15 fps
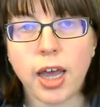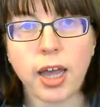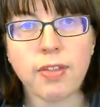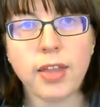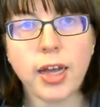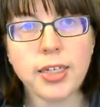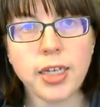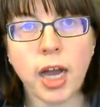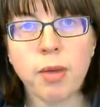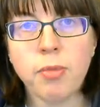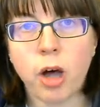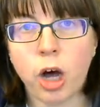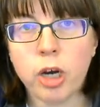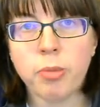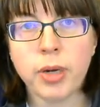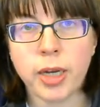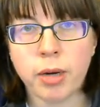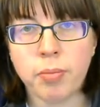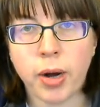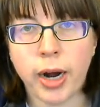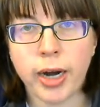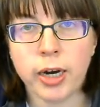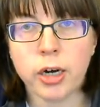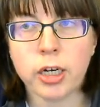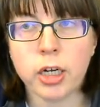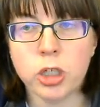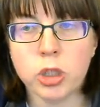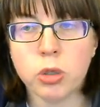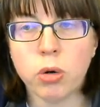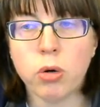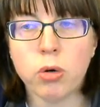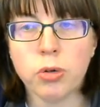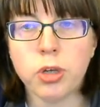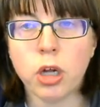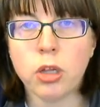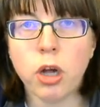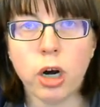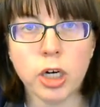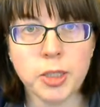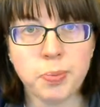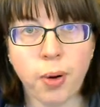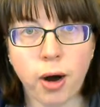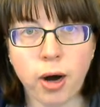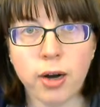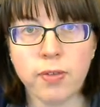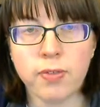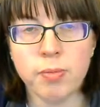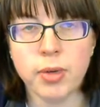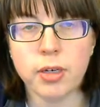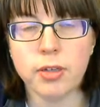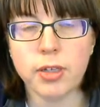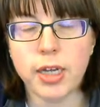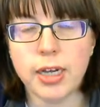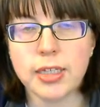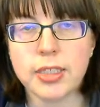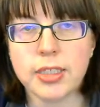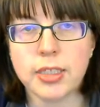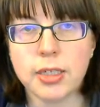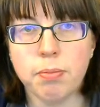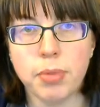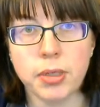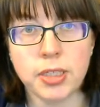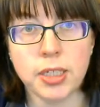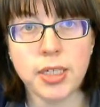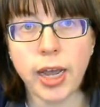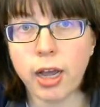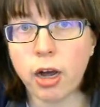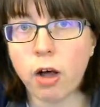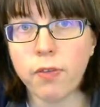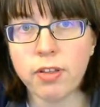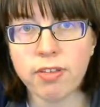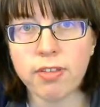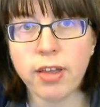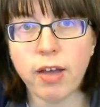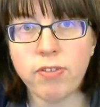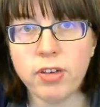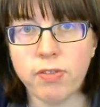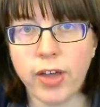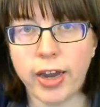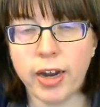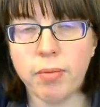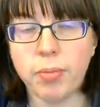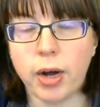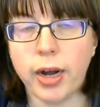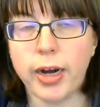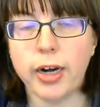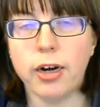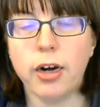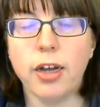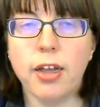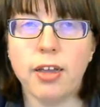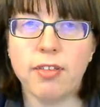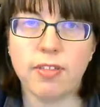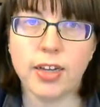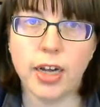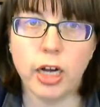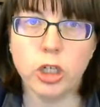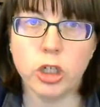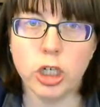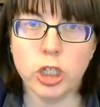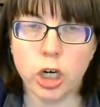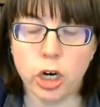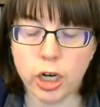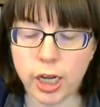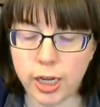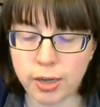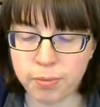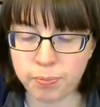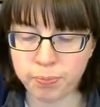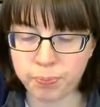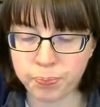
At that time, the Ottoman Empire controlled a large part of the Middle East, but today all that's left of that empire is the country Turkey.